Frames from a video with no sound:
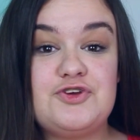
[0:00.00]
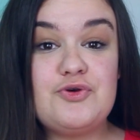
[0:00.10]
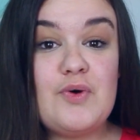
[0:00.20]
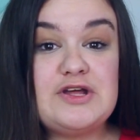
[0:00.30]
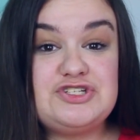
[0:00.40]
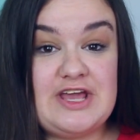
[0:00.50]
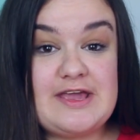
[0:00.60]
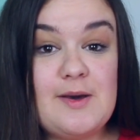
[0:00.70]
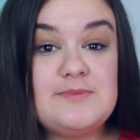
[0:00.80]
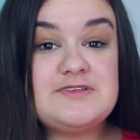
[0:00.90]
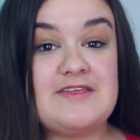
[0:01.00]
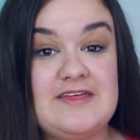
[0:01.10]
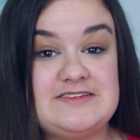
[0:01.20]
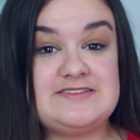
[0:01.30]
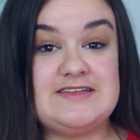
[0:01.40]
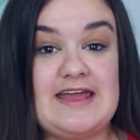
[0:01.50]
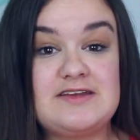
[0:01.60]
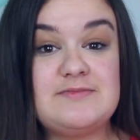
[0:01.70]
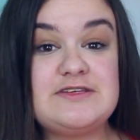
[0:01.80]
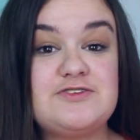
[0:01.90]
two Jacobs that
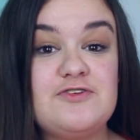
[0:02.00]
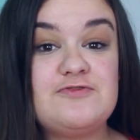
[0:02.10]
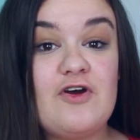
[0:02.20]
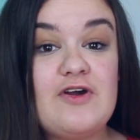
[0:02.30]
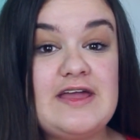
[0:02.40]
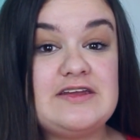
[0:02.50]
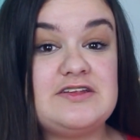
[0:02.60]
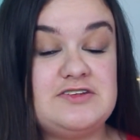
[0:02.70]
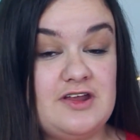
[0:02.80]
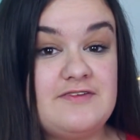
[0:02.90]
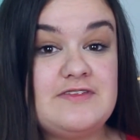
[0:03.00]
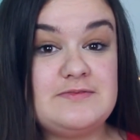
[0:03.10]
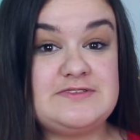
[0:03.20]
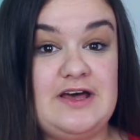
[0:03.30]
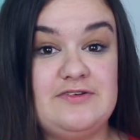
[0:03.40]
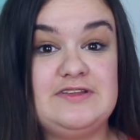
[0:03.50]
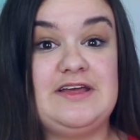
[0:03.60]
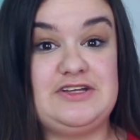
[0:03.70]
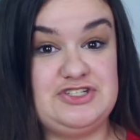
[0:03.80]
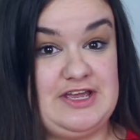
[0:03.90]
sang to me so far and none of them sounded like